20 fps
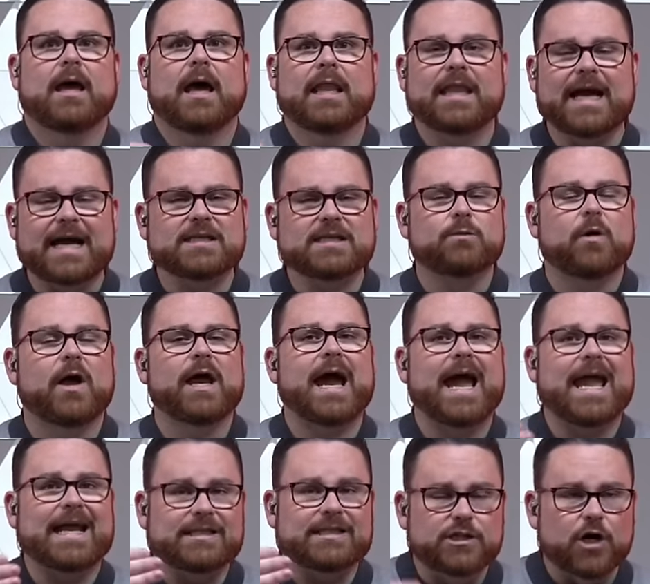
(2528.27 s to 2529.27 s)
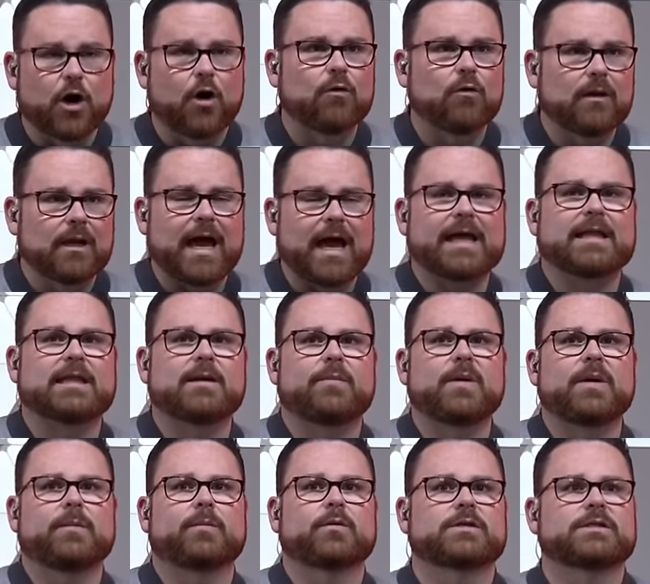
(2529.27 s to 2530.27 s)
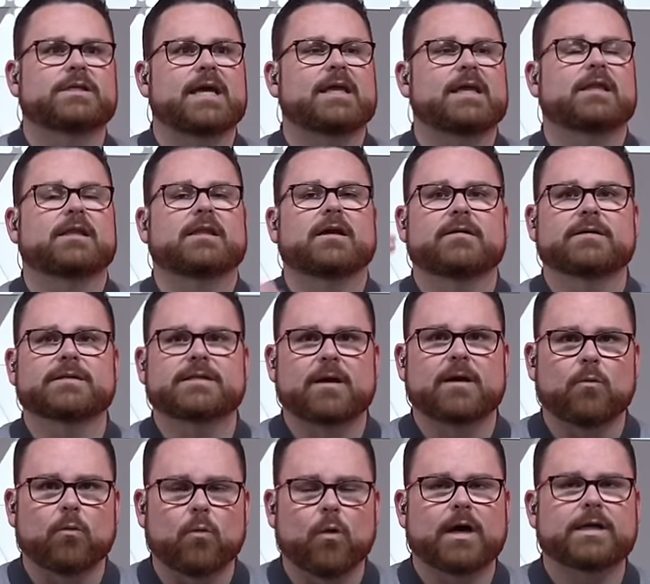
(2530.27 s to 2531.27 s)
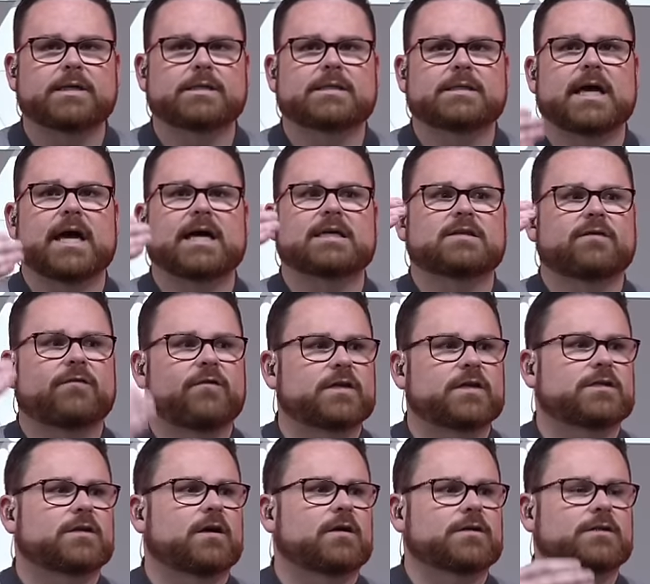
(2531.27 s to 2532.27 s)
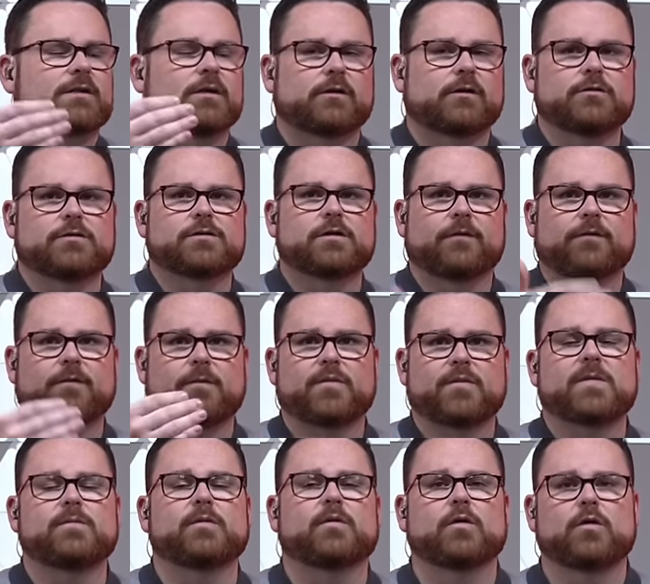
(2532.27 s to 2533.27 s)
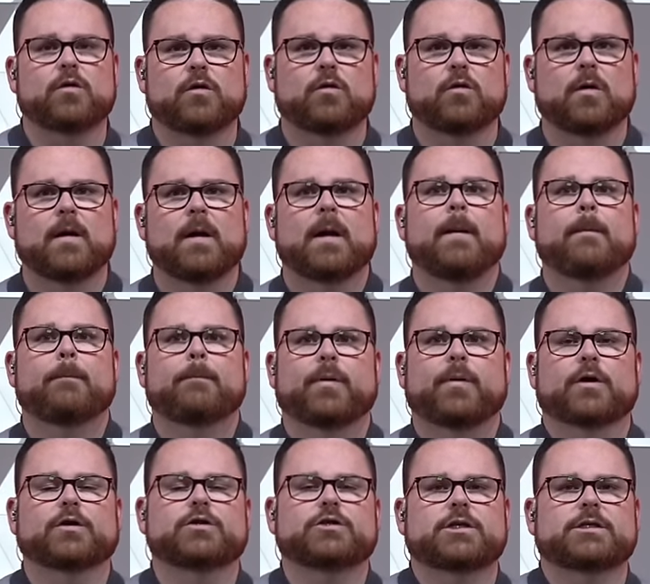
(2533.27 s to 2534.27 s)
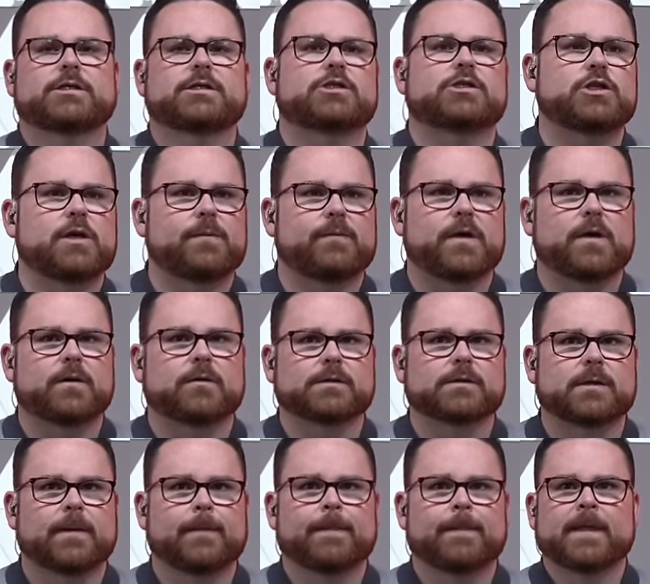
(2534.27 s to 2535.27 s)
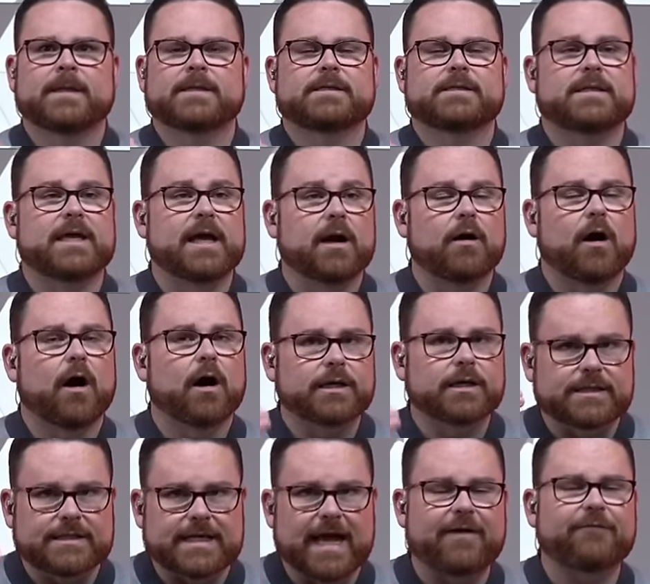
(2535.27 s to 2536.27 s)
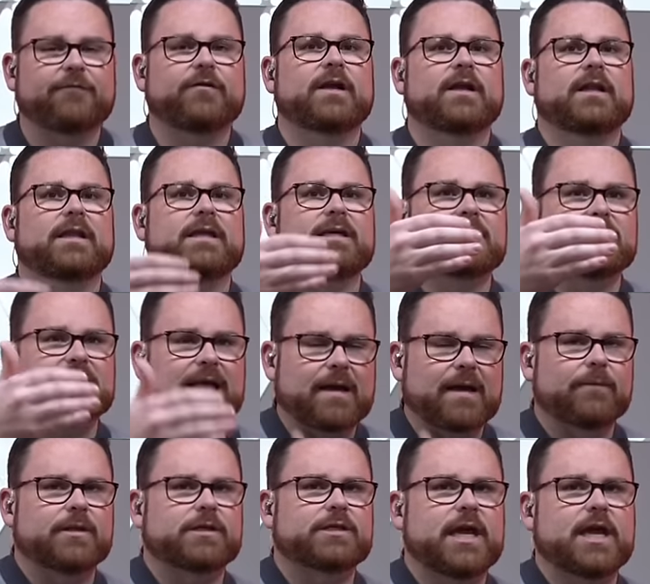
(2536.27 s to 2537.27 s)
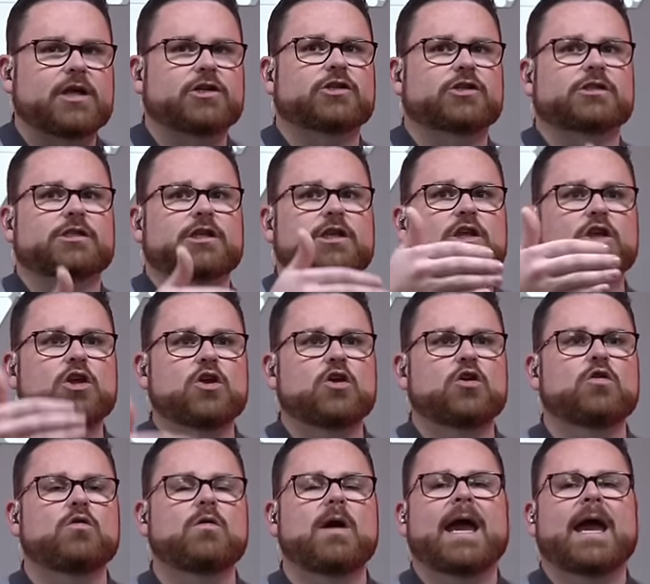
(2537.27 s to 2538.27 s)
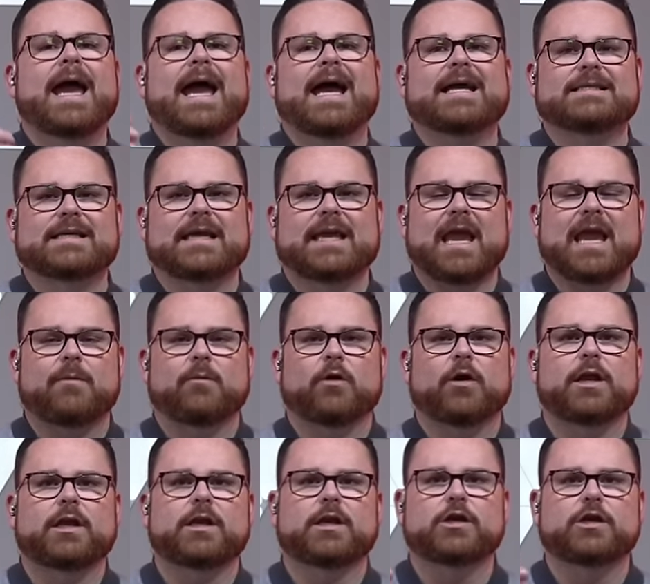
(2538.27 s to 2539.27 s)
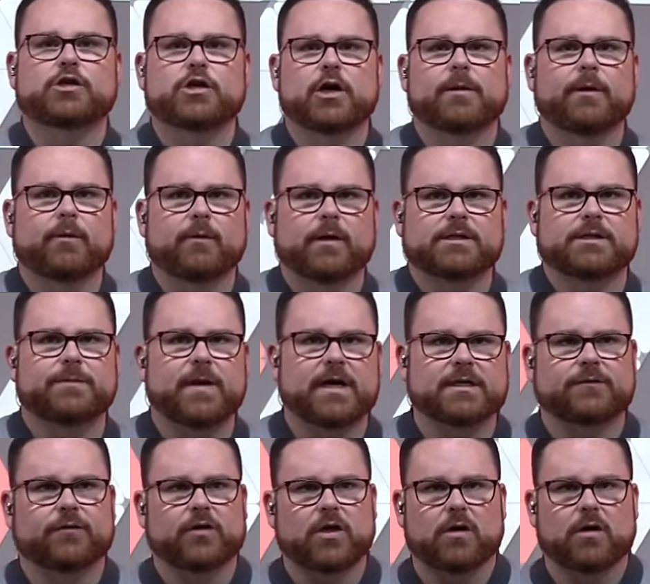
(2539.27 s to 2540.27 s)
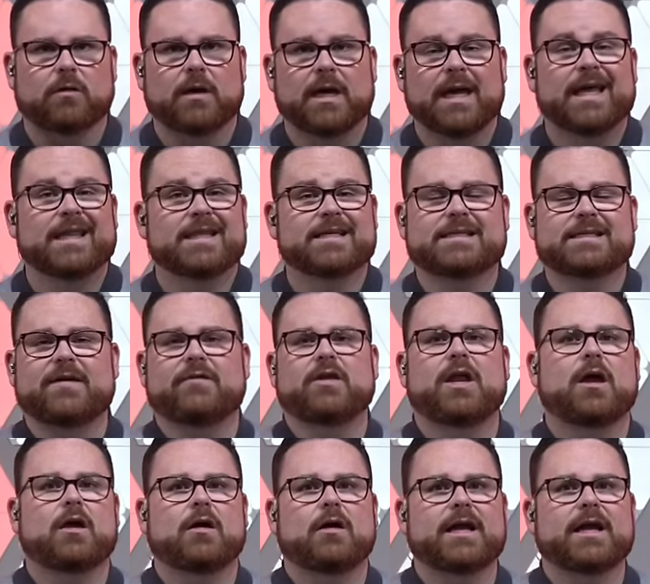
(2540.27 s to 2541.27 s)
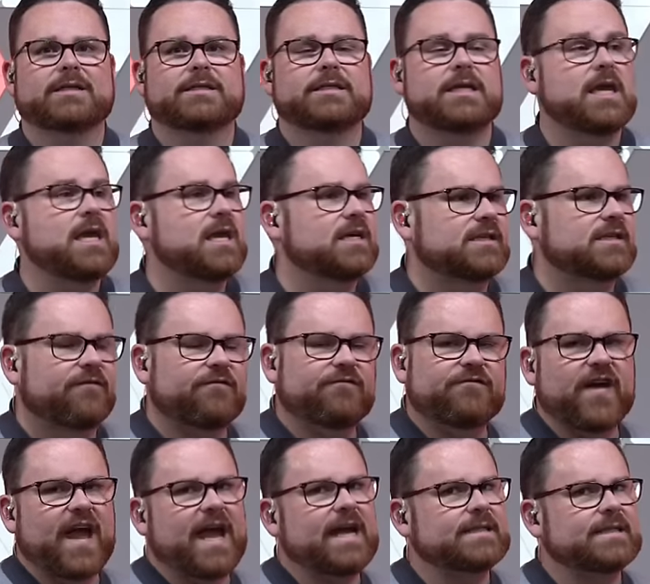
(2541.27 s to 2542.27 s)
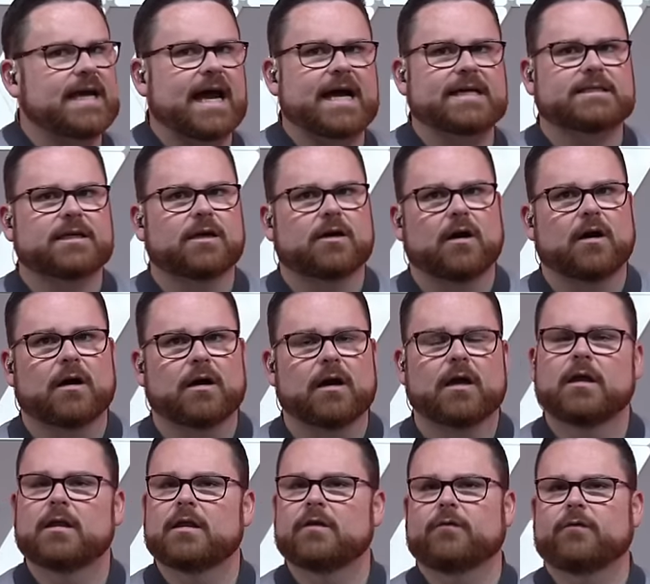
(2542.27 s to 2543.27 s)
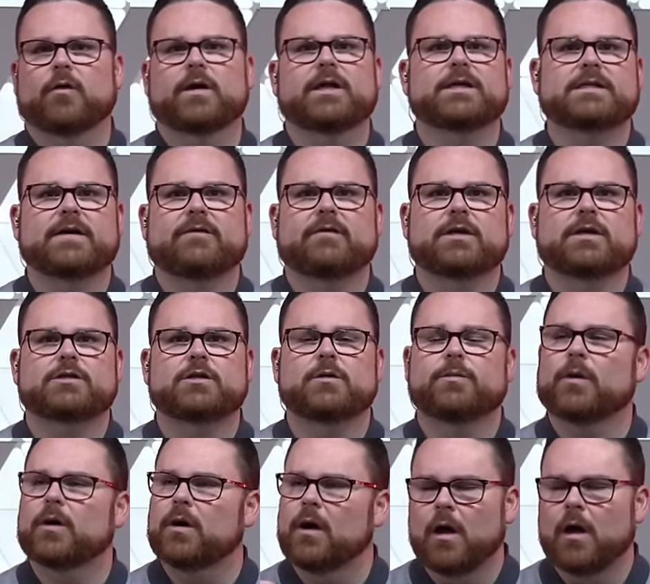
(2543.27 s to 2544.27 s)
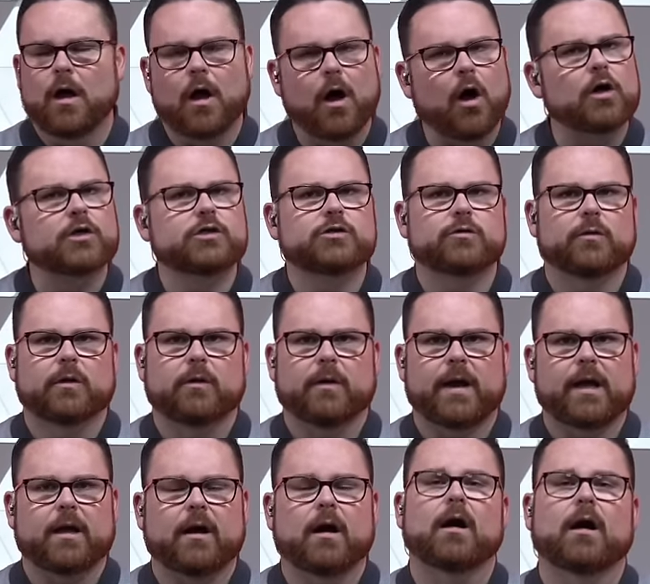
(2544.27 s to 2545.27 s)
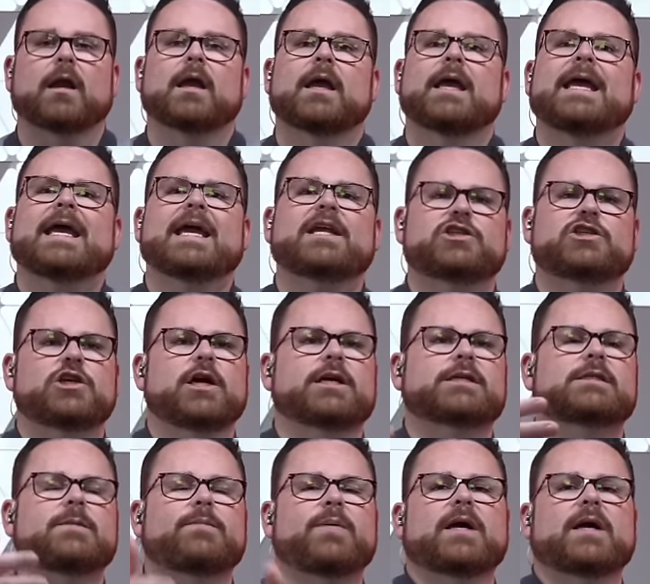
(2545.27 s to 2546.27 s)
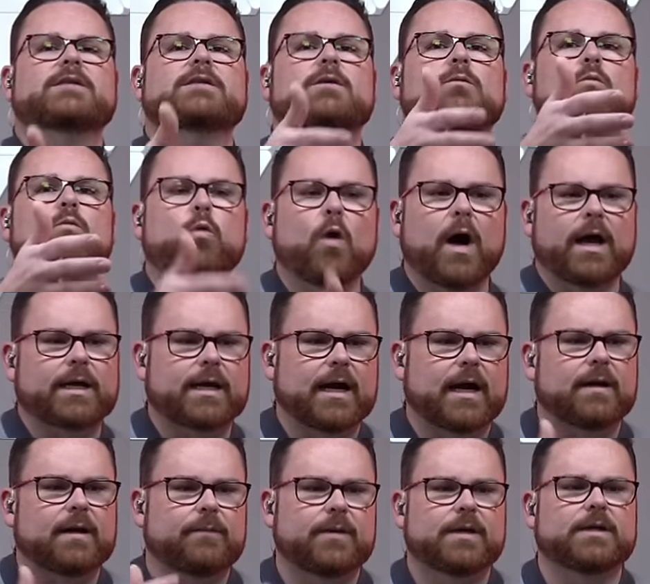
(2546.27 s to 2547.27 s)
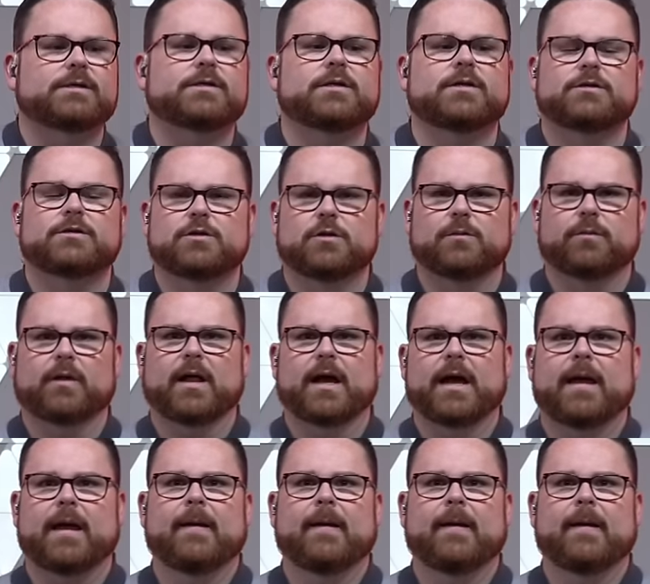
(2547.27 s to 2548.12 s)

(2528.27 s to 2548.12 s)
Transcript: That's why I don't like that people say that there is a one-size-fits-all solution for people who purchase GPUs. There are definitely segmentations and you as a gamer need to determine what's best for you. The 7800 XT is a fantastic card. The 4070 Super, also a great card. It just depends on what kind of PCs you play.